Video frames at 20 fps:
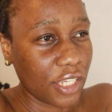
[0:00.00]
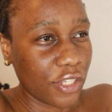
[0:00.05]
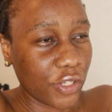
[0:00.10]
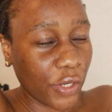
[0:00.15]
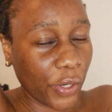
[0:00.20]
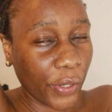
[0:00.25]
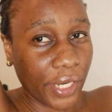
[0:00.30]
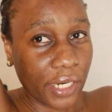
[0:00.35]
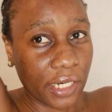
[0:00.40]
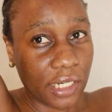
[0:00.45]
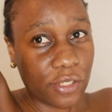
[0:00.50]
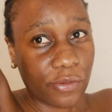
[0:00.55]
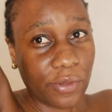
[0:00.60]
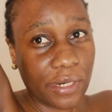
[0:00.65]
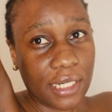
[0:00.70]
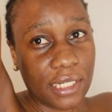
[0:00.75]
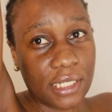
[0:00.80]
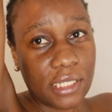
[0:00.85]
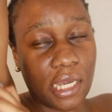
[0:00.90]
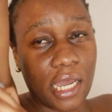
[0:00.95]
so it is
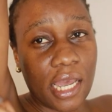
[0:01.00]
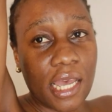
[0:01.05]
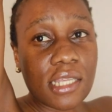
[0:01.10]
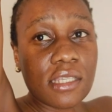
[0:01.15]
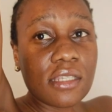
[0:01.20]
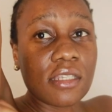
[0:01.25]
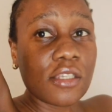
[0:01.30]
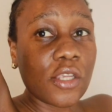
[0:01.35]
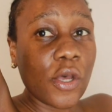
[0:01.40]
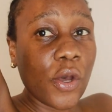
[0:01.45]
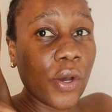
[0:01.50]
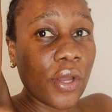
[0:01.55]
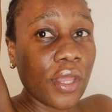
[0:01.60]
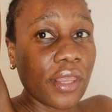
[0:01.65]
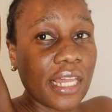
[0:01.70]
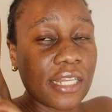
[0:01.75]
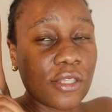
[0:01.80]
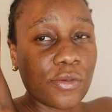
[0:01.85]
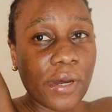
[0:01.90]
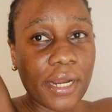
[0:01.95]
what it is. So
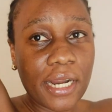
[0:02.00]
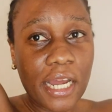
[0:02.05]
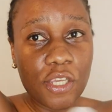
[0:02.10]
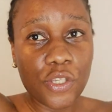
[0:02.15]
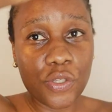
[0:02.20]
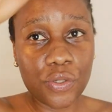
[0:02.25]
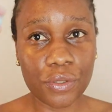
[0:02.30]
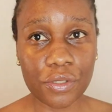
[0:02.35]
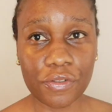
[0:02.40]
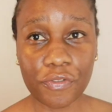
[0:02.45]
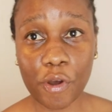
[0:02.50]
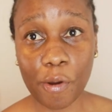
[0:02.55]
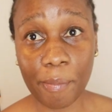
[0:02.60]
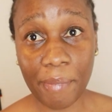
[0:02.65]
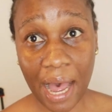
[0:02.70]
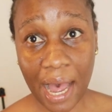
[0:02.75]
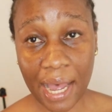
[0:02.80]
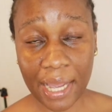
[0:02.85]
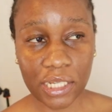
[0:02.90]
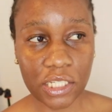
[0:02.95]
that's what I use for
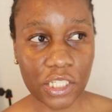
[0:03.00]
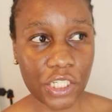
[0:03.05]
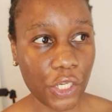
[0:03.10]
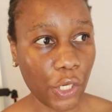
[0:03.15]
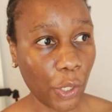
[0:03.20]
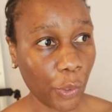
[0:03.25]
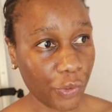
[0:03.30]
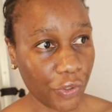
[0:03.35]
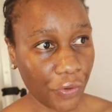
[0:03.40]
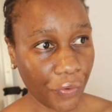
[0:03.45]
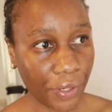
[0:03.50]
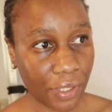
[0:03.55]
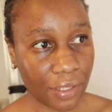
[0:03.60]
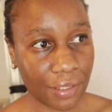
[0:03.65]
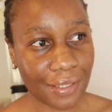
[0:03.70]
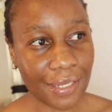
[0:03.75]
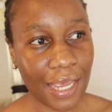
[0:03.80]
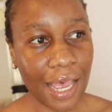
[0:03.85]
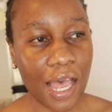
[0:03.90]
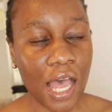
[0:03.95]
my
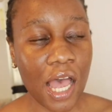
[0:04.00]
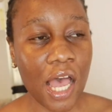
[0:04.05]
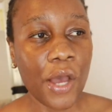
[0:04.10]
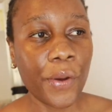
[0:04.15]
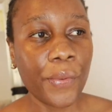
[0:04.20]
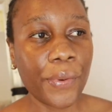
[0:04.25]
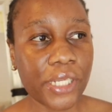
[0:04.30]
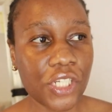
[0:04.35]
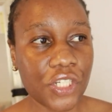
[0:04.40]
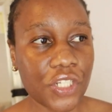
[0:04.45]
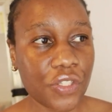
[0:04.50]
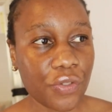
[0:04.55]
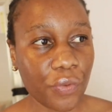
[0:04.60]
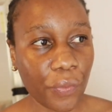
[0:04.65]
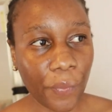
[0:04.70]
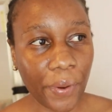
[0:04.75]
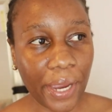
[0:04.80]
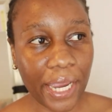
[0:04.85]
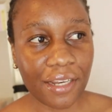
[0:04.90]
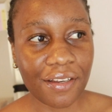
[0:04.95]
deodorant, which is
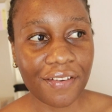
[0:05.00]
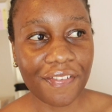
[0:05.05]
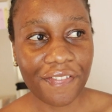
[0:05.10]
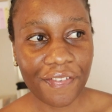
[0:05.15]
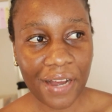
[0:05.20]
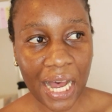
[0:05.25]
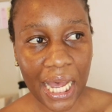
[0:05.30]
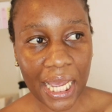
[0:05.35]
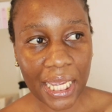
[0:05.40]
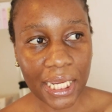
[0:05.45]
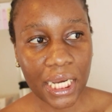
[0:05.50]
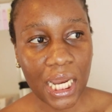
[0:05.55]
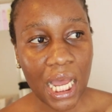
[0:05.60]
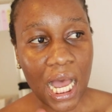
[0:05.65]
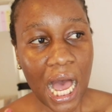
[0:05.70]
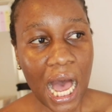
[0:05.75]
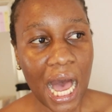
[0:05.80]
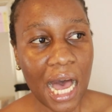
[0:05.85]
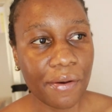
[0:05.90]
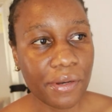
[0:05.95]
great. Fine,
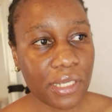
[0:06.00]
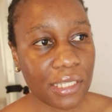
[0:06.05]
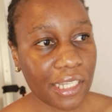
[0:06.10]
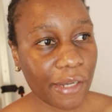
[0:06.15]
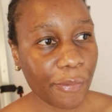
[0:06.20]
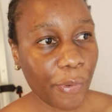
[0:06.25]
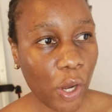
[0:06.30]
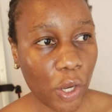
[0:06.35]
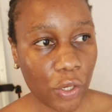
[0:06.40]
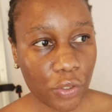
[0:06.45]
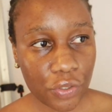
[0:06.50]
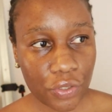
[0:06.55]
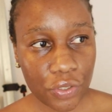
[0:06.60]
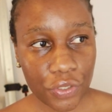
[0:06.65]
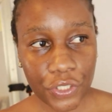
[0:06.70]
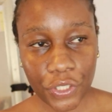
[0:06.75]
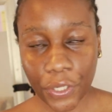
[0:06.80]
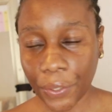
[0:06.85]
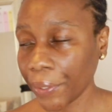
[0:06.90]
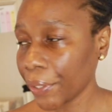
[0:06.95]
I was supposed to
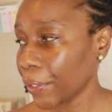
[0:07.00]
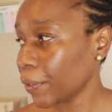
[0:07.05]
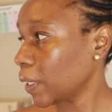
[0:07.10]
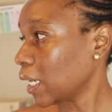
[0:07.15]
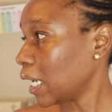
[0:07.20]
show you